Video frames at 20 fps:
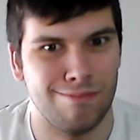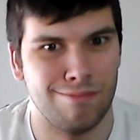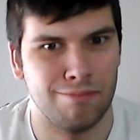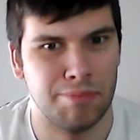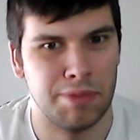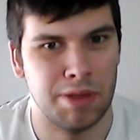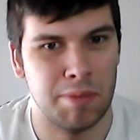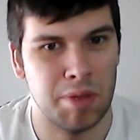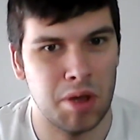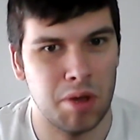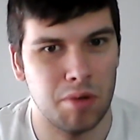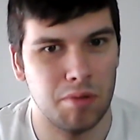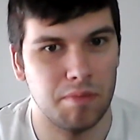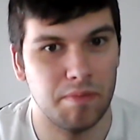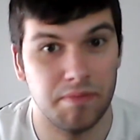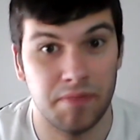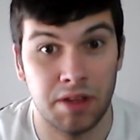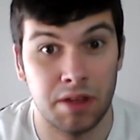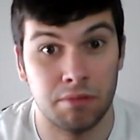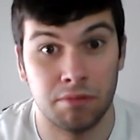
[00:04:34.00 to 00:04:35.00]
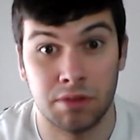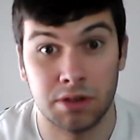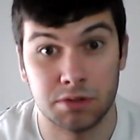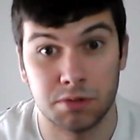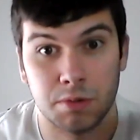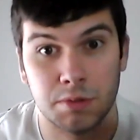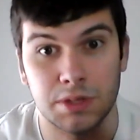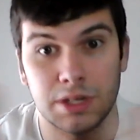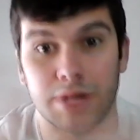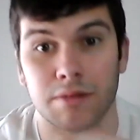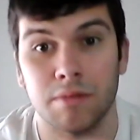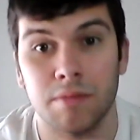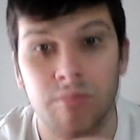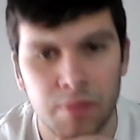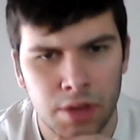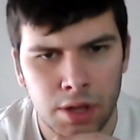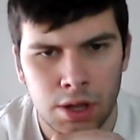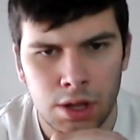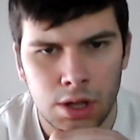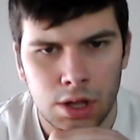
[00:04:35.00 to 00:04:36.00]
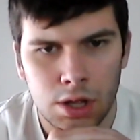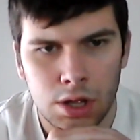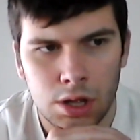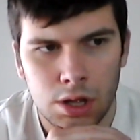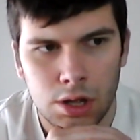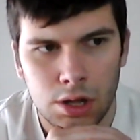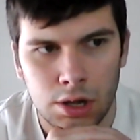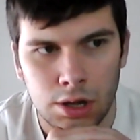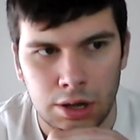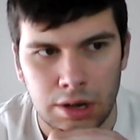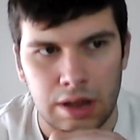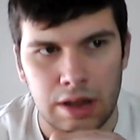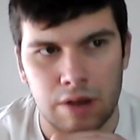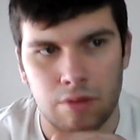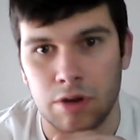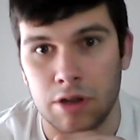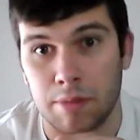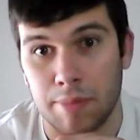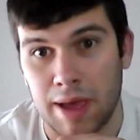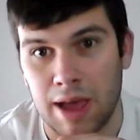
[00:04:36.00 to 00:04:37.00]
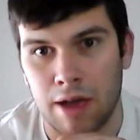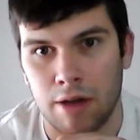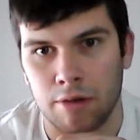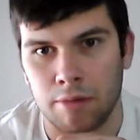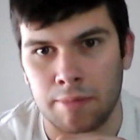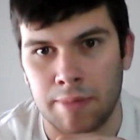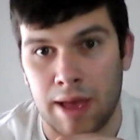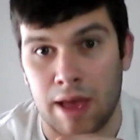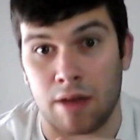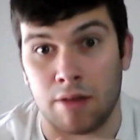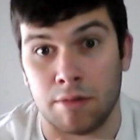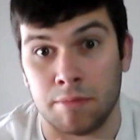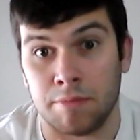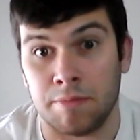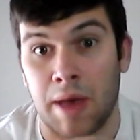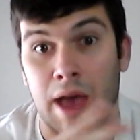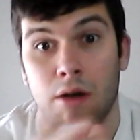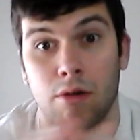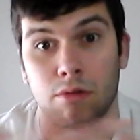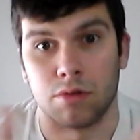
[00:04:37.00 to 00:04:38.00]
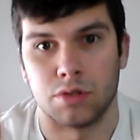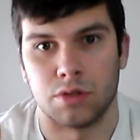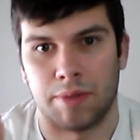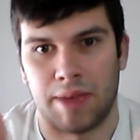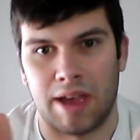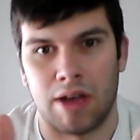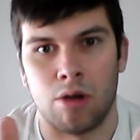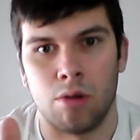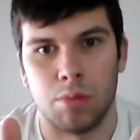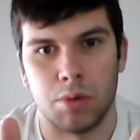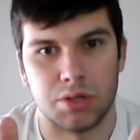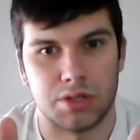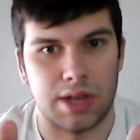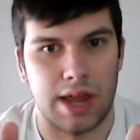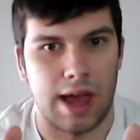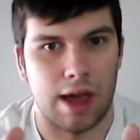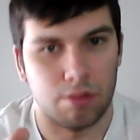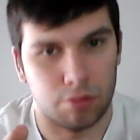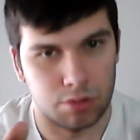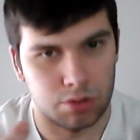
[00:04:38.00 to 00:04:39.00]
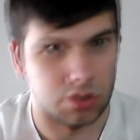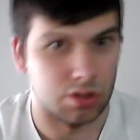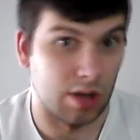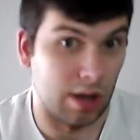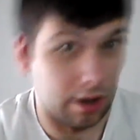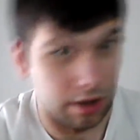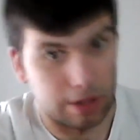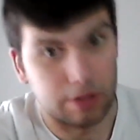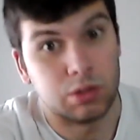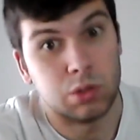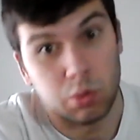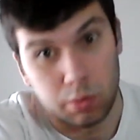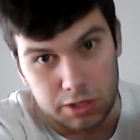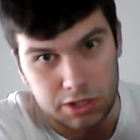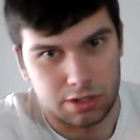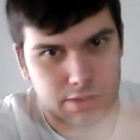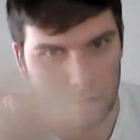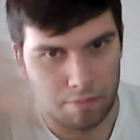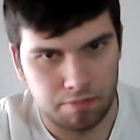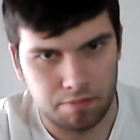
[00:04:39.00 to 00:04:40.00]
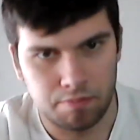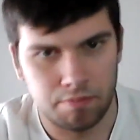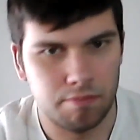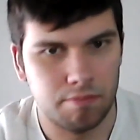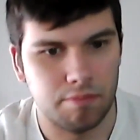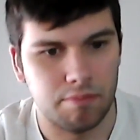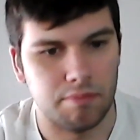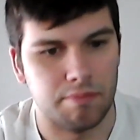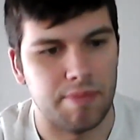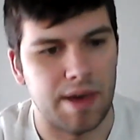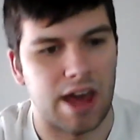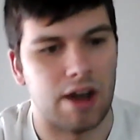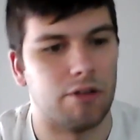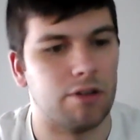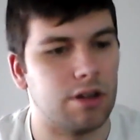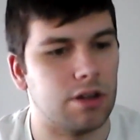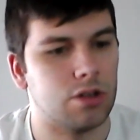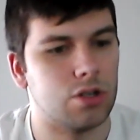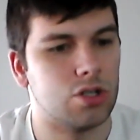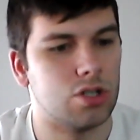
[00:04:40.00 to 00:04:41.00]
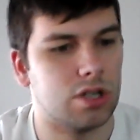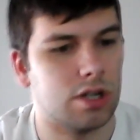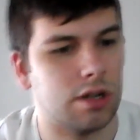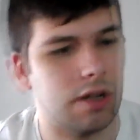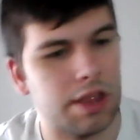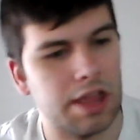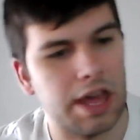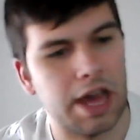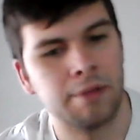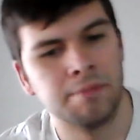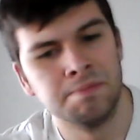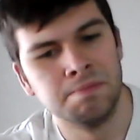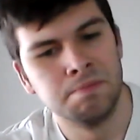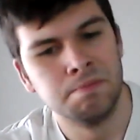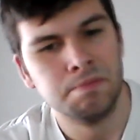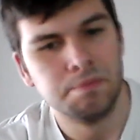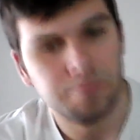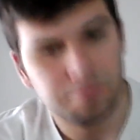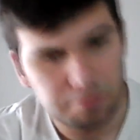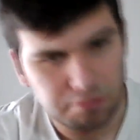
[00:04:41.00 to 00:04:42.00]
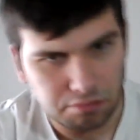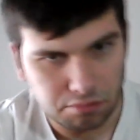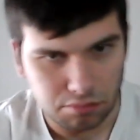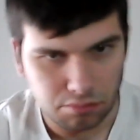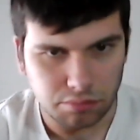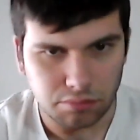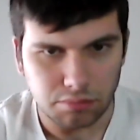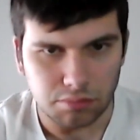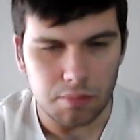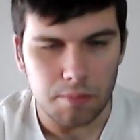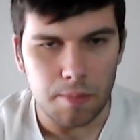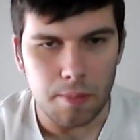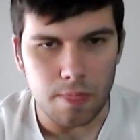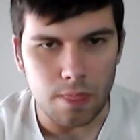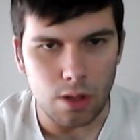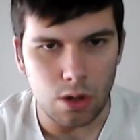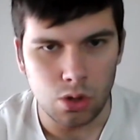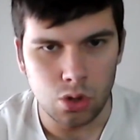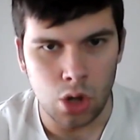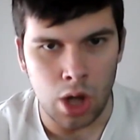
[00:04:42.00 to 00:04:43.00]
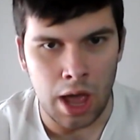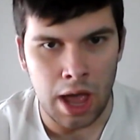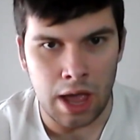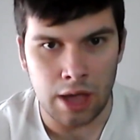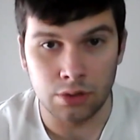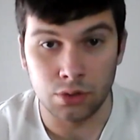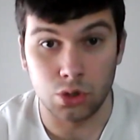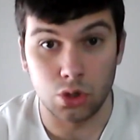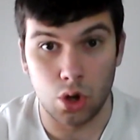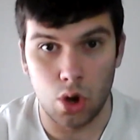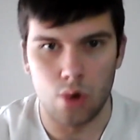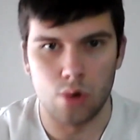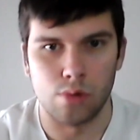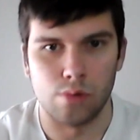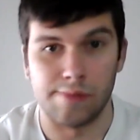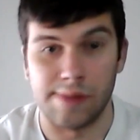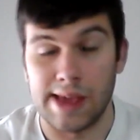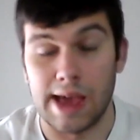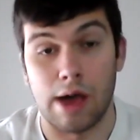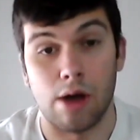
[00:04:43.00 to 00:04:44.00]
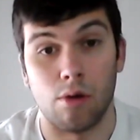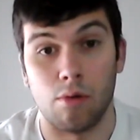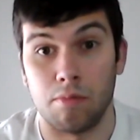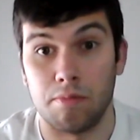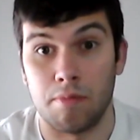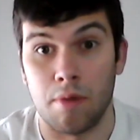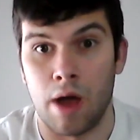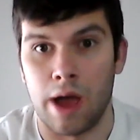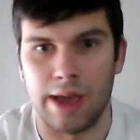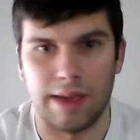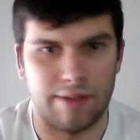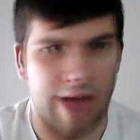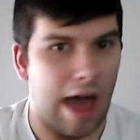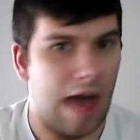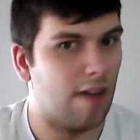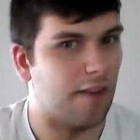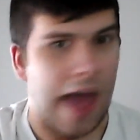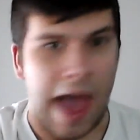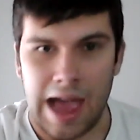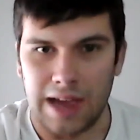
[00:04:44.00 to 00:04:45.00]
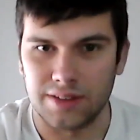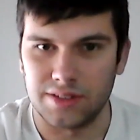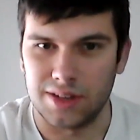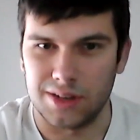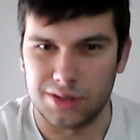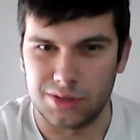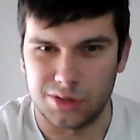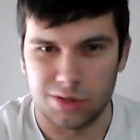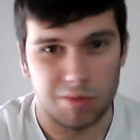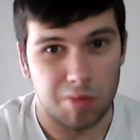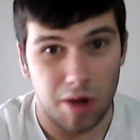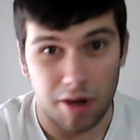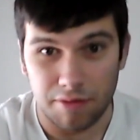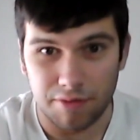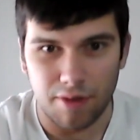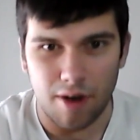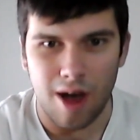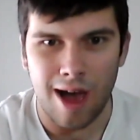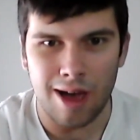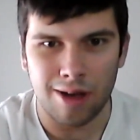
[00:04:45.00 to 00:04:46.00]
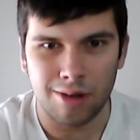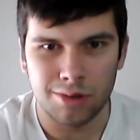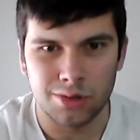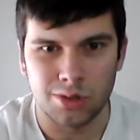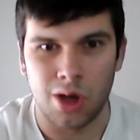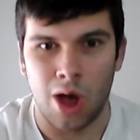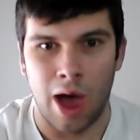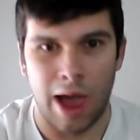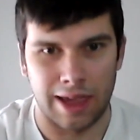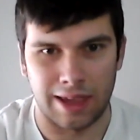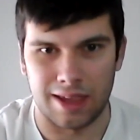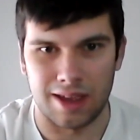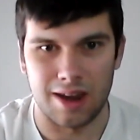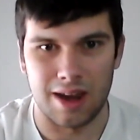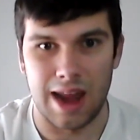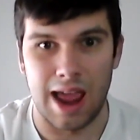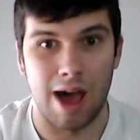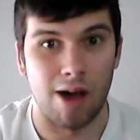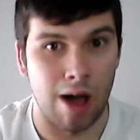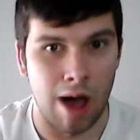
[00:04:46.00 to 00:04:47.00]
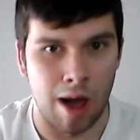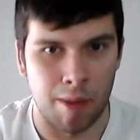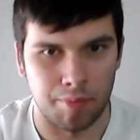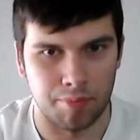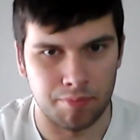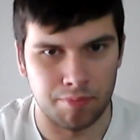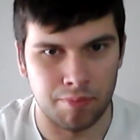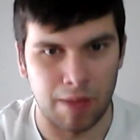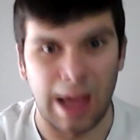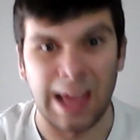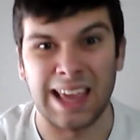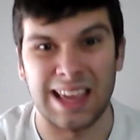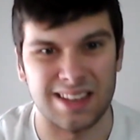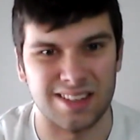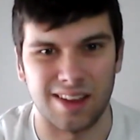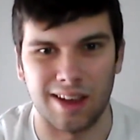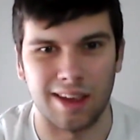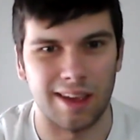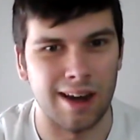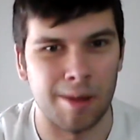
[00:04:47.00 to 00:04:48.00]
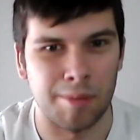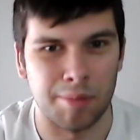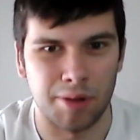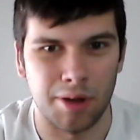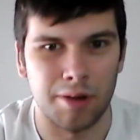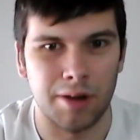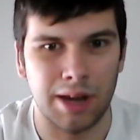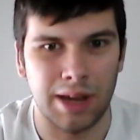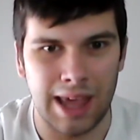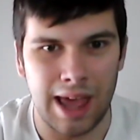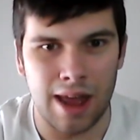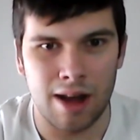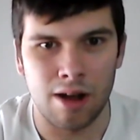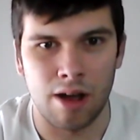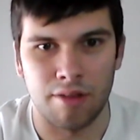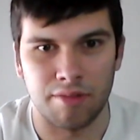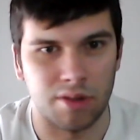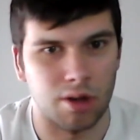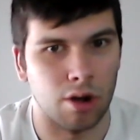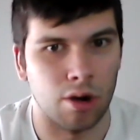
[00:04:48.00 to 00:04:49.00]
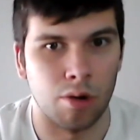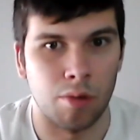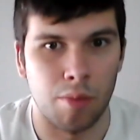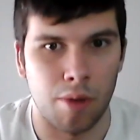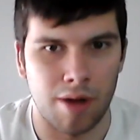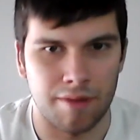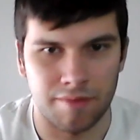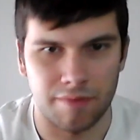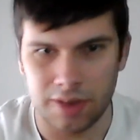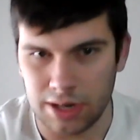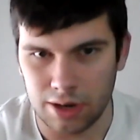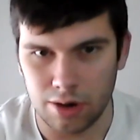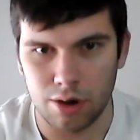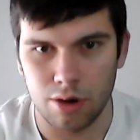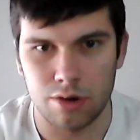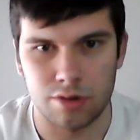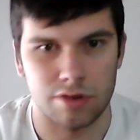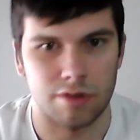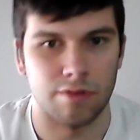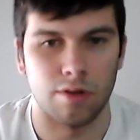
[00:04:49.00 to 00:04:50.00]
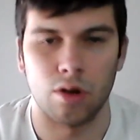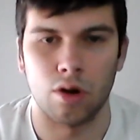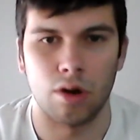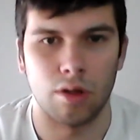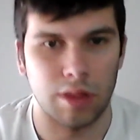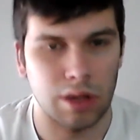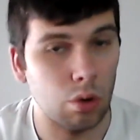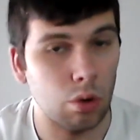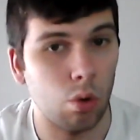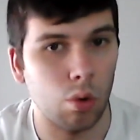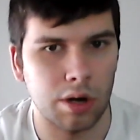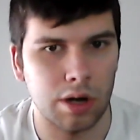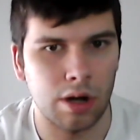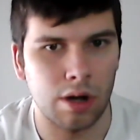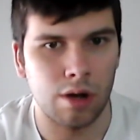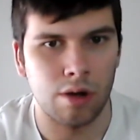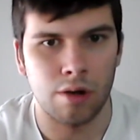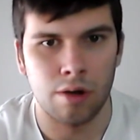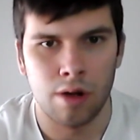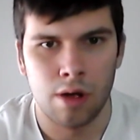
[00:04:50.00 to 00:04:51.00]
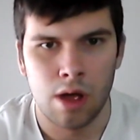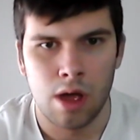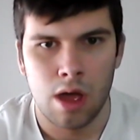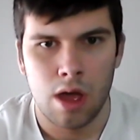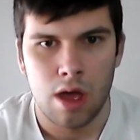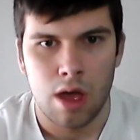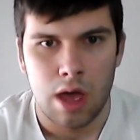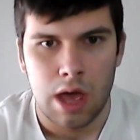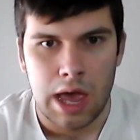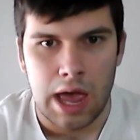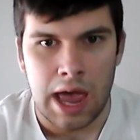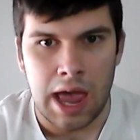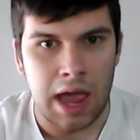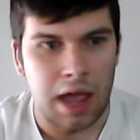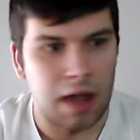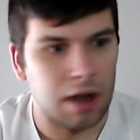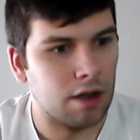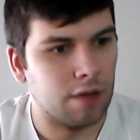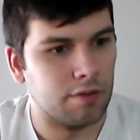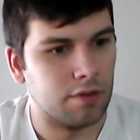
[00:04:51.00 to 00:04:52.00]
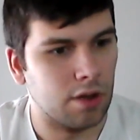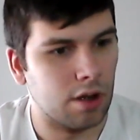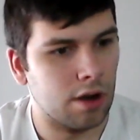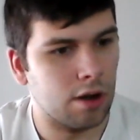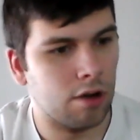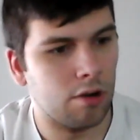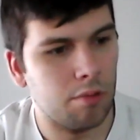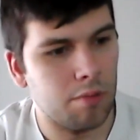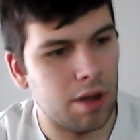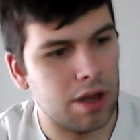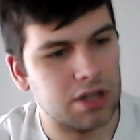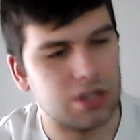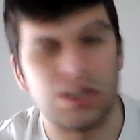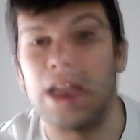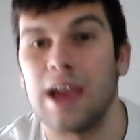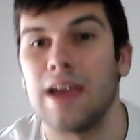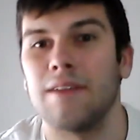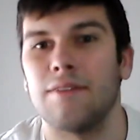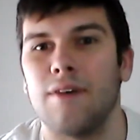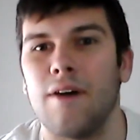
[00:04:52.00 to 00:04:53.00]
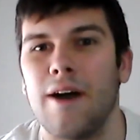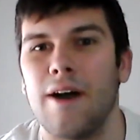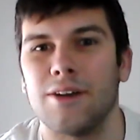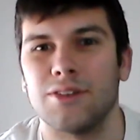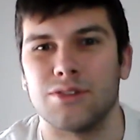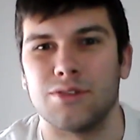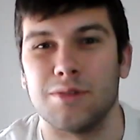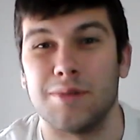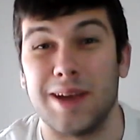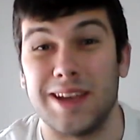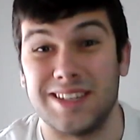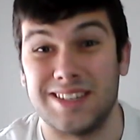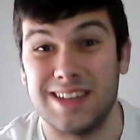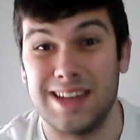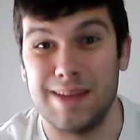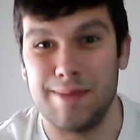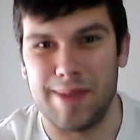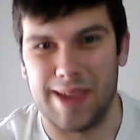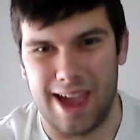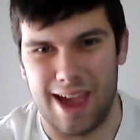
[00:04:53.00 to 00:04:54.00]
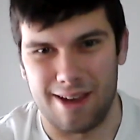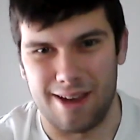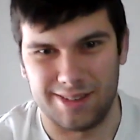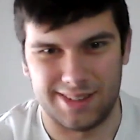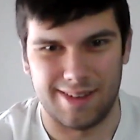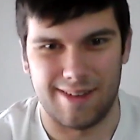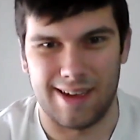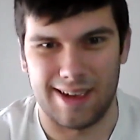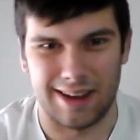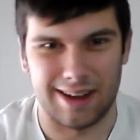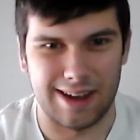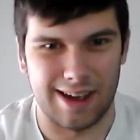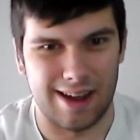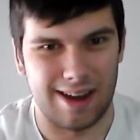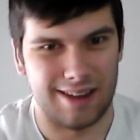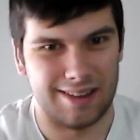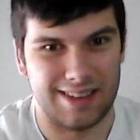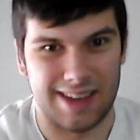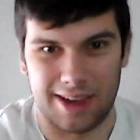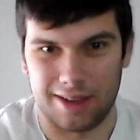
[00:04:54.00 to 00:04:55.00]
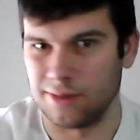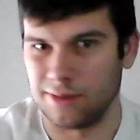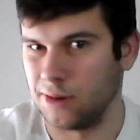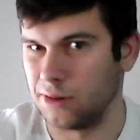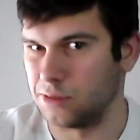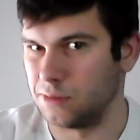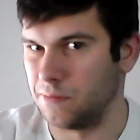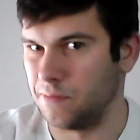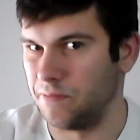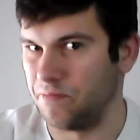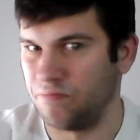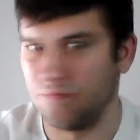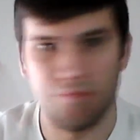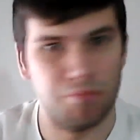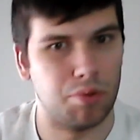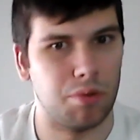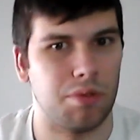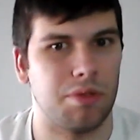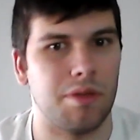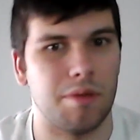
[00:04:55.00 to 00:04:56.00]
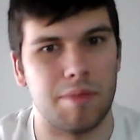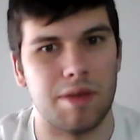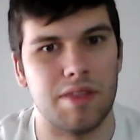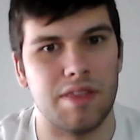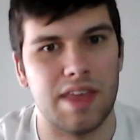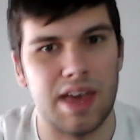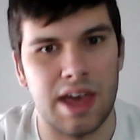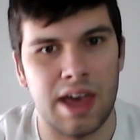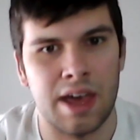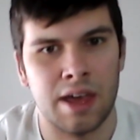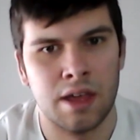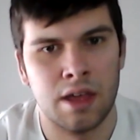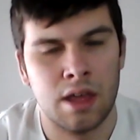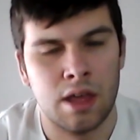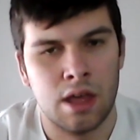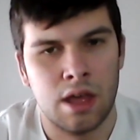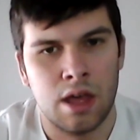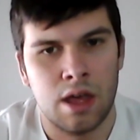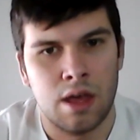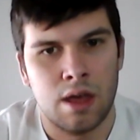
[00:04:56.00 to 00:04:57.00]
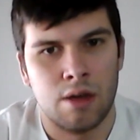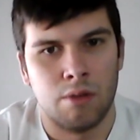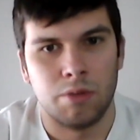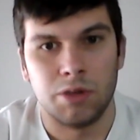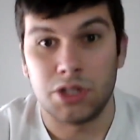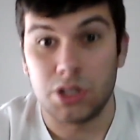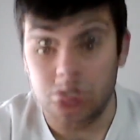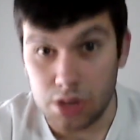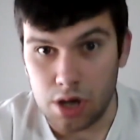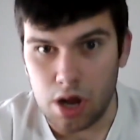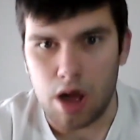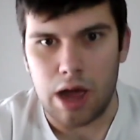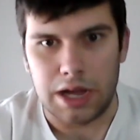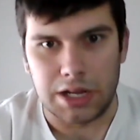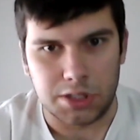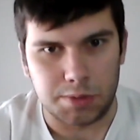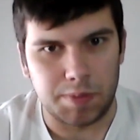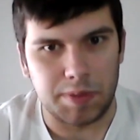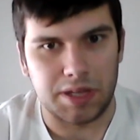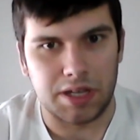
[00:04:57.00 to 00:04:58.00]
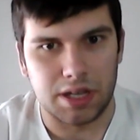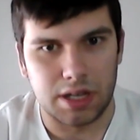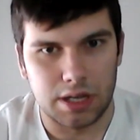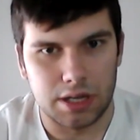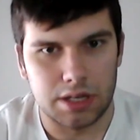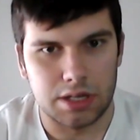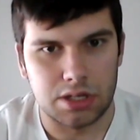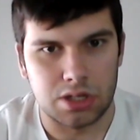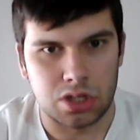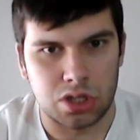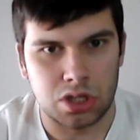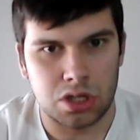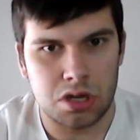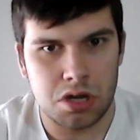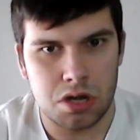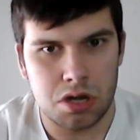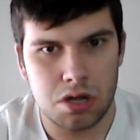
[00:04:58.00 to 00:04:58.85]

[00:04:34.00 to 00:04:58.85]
Yippee, and that's what we did. And then when the power was about almost out, we just switched the battery and shit like that. And so now I have access to my files. I can upload again. I've got all my videos, I've got all the audio, and I've got all my save files from my Steam account, so I can kind of take those and put them in there. Which is nice, because